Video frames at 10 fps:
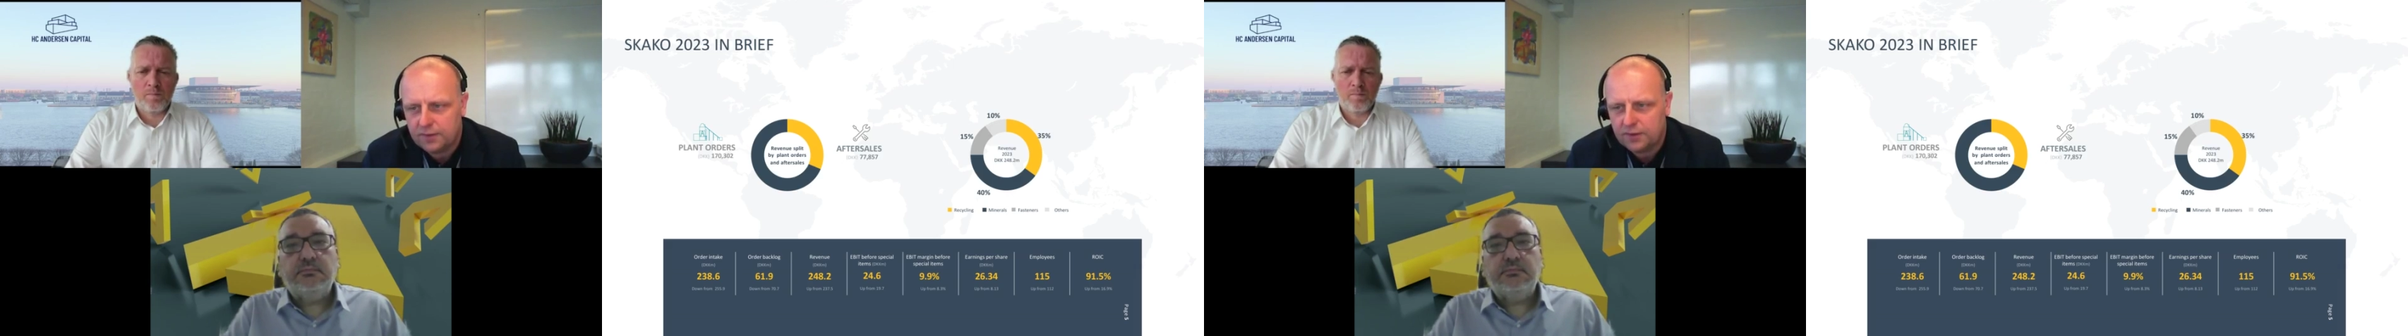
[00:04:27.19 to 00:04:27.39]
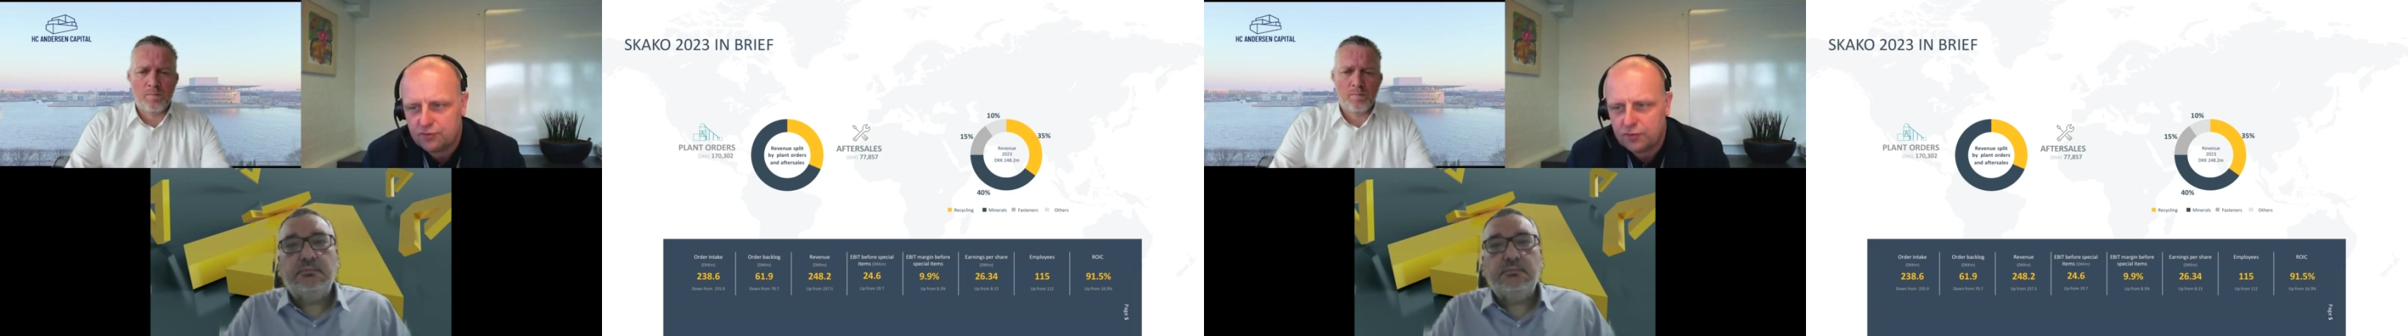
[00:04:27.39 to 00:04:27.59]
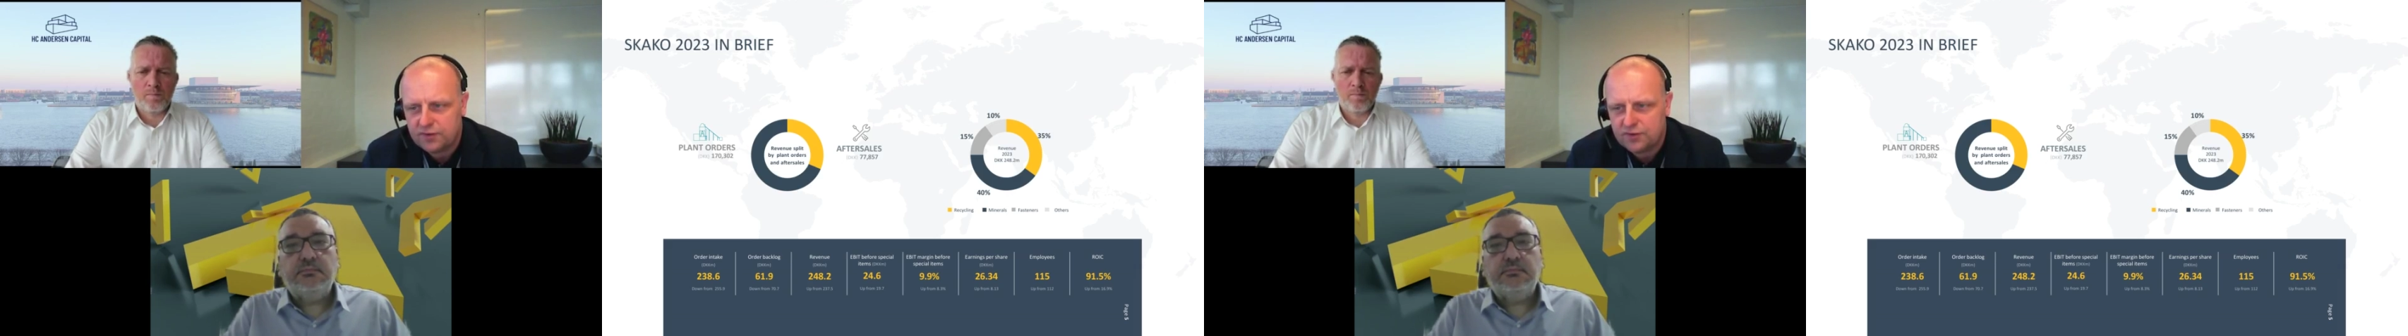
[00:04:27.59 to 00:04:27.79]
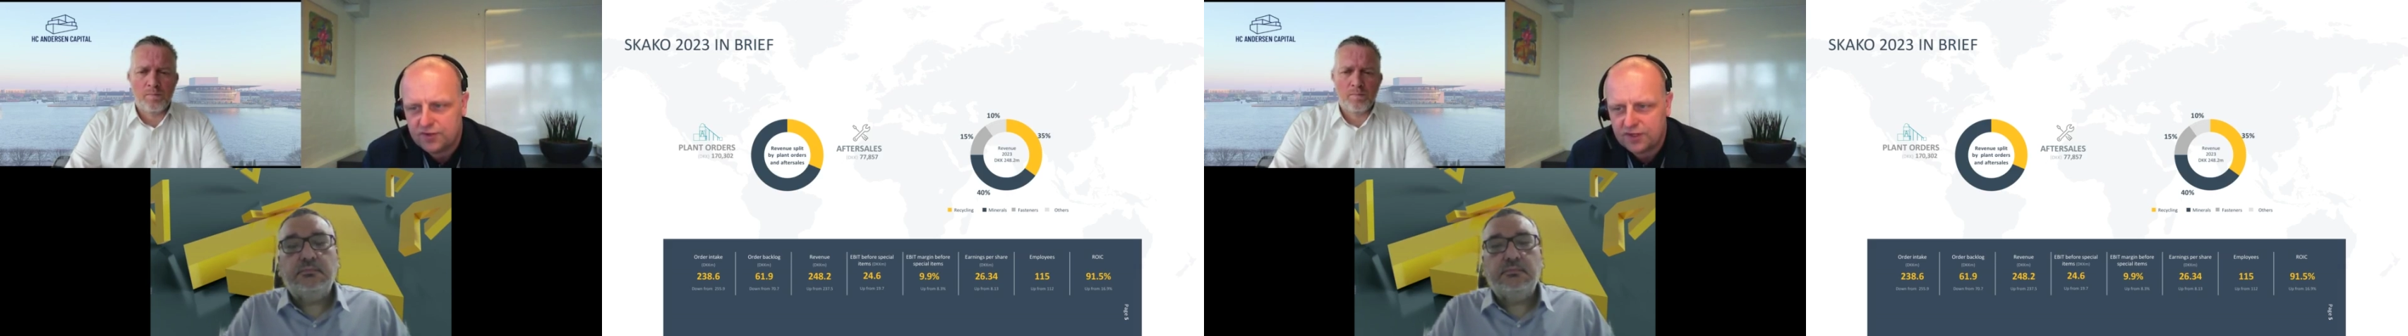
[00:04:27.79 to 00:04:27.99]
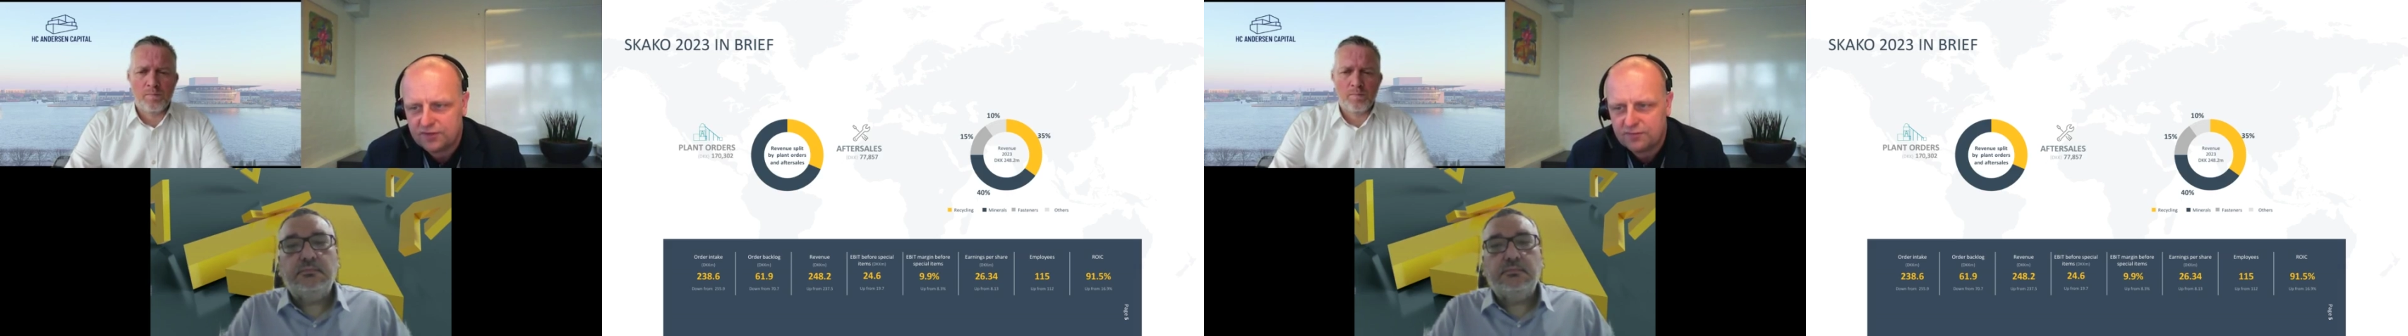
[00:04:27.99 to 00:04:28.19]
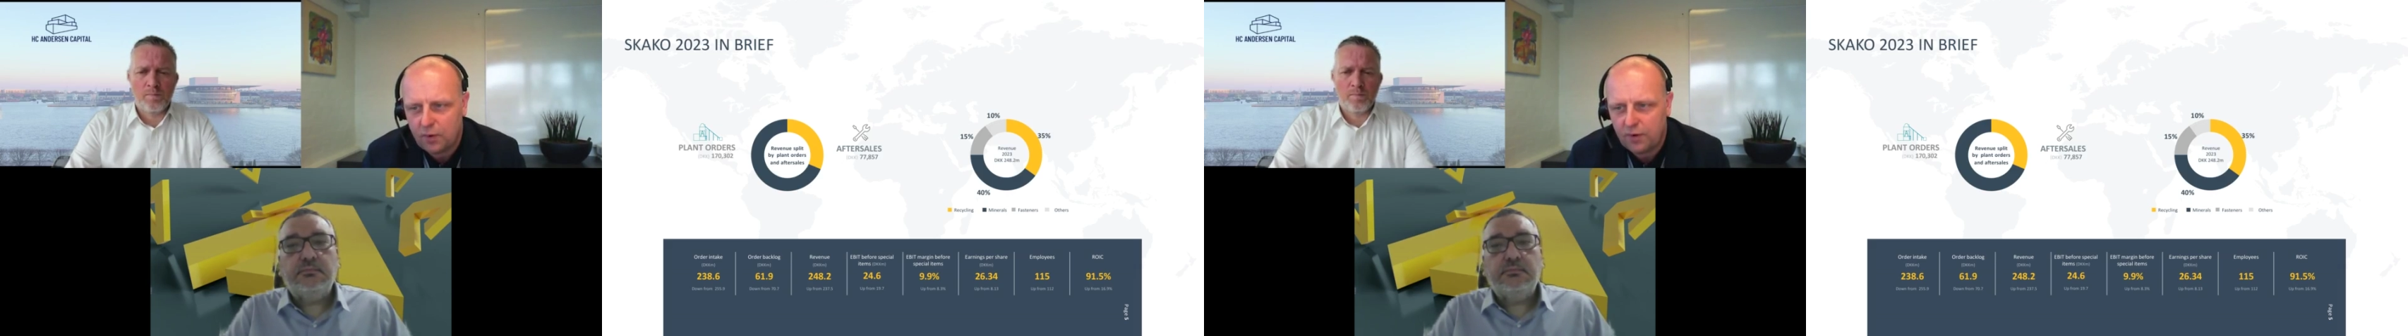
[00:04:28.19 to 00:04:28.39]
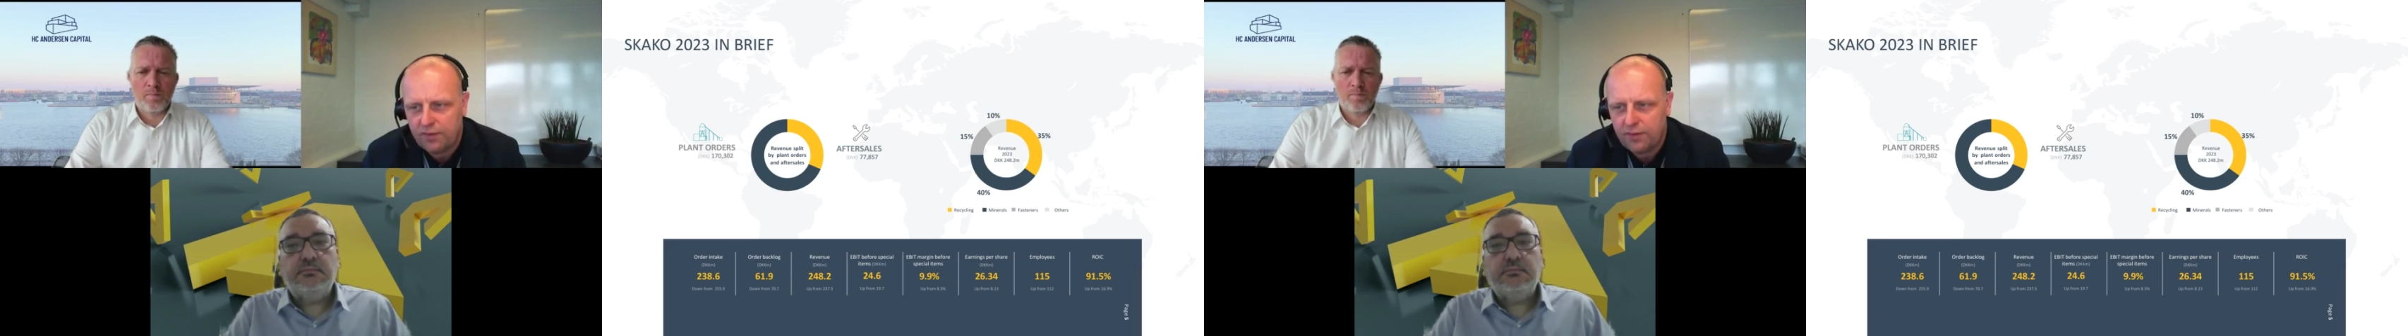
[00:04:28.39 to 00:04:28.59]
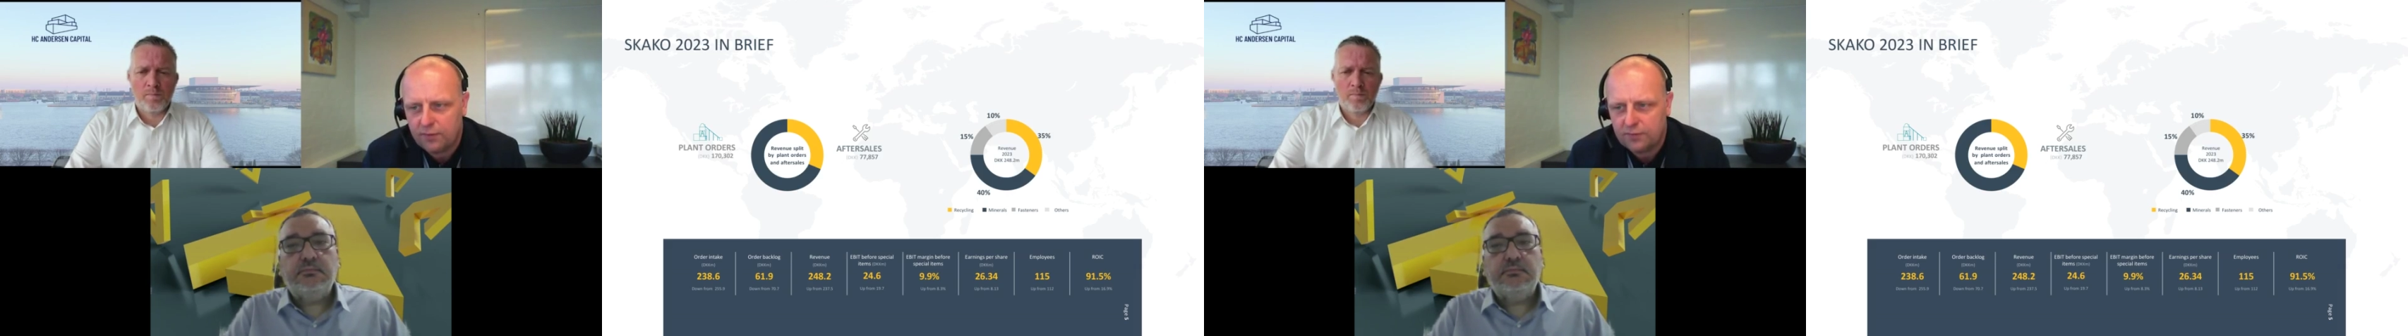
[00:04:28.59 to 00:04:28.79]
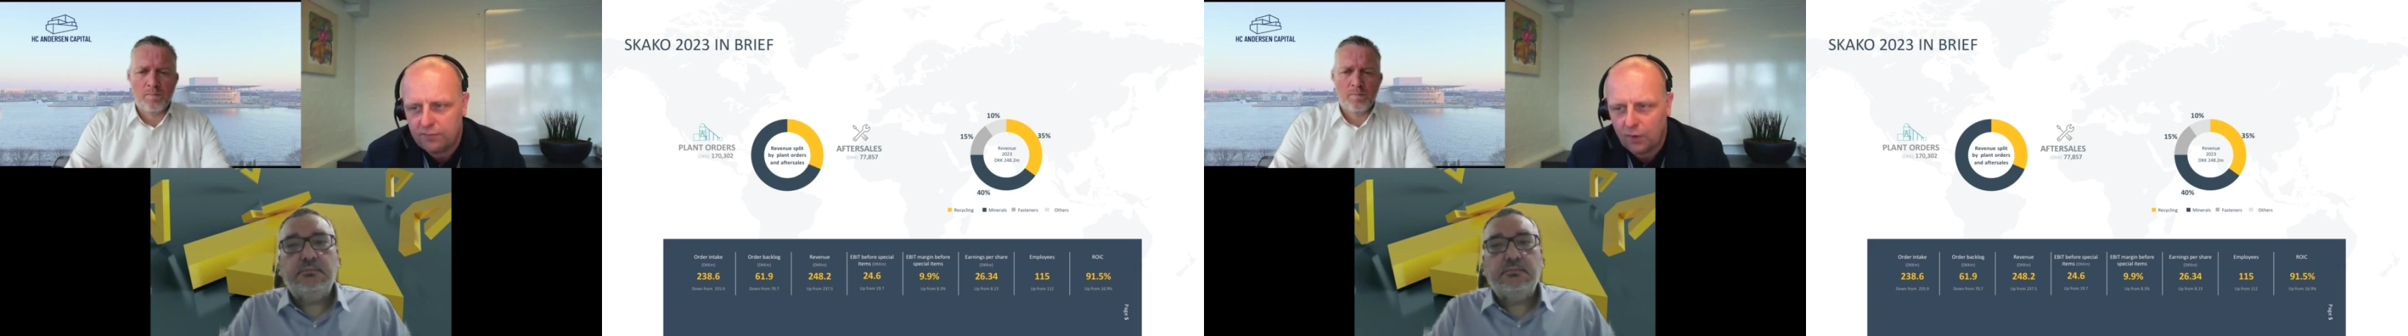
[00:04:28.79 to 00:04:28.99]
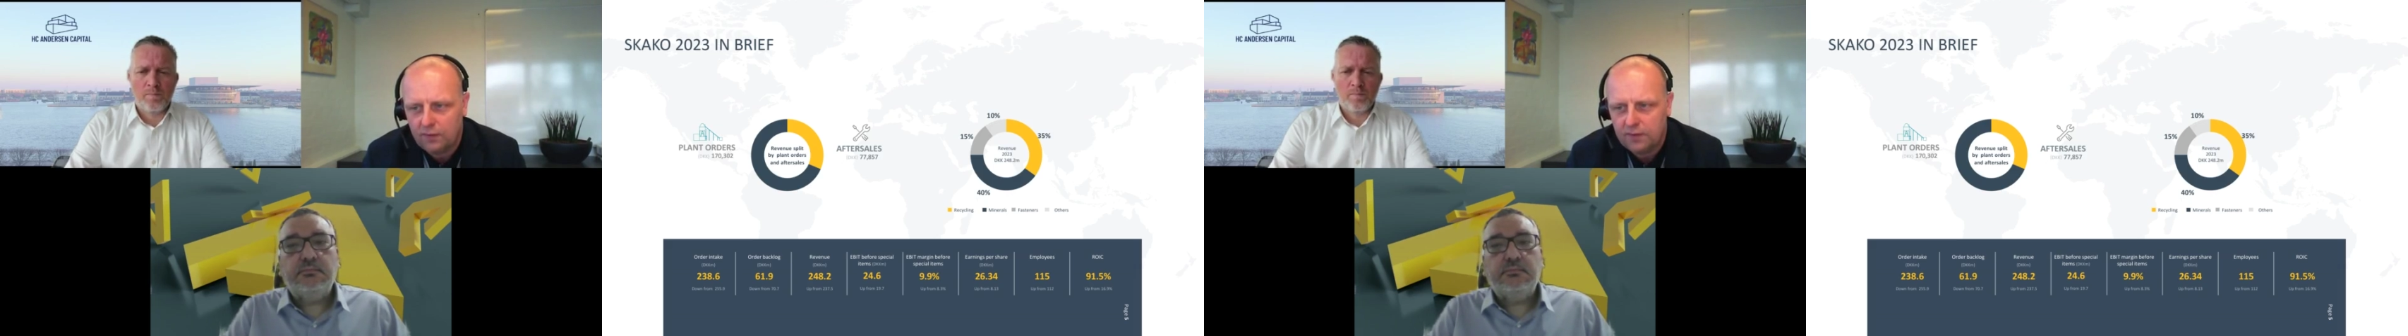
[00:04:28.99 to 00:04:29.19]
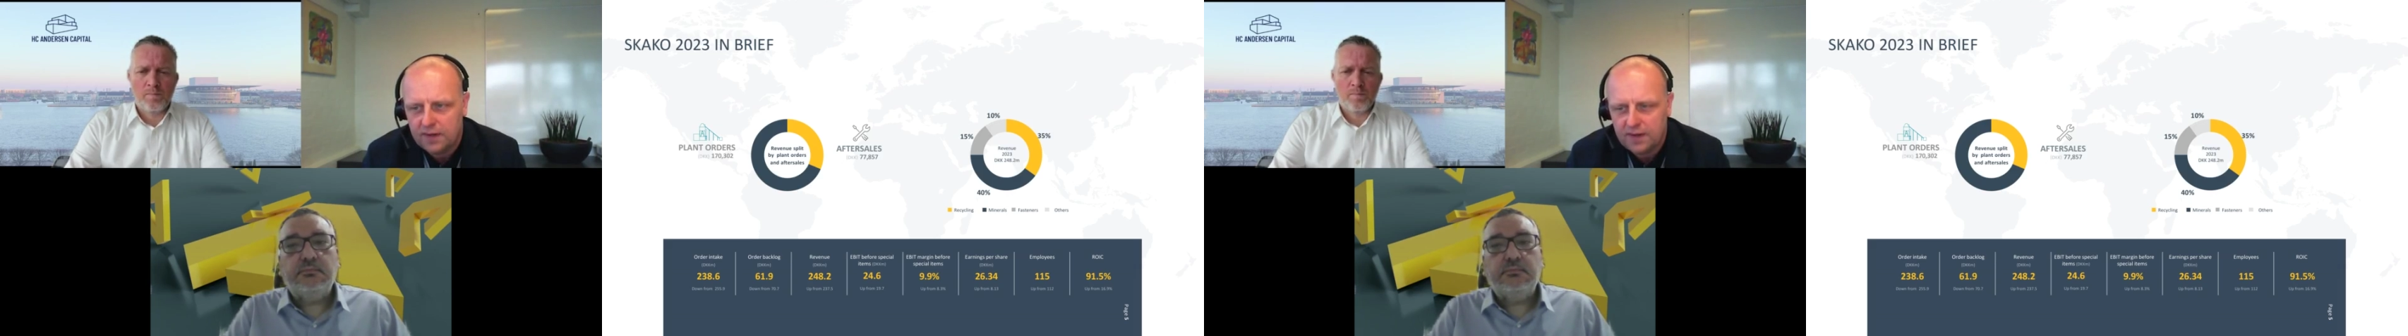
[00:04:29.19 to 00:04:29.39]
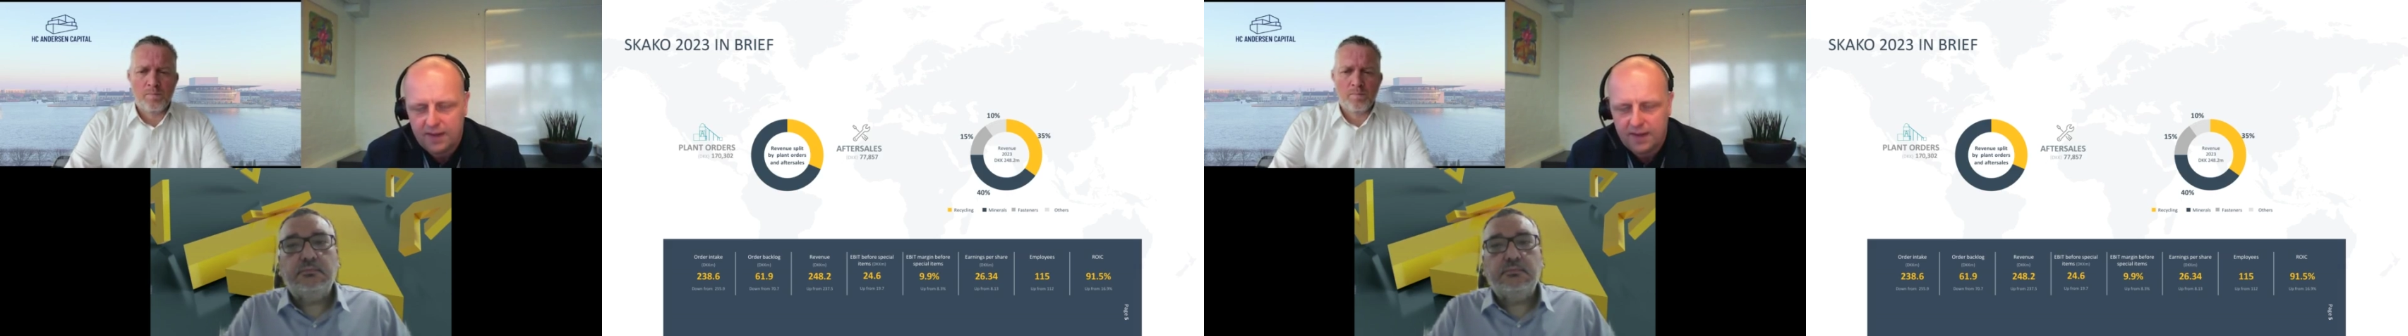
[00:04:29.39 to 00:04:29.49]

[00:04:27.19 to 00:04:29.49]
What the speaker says: 26.34,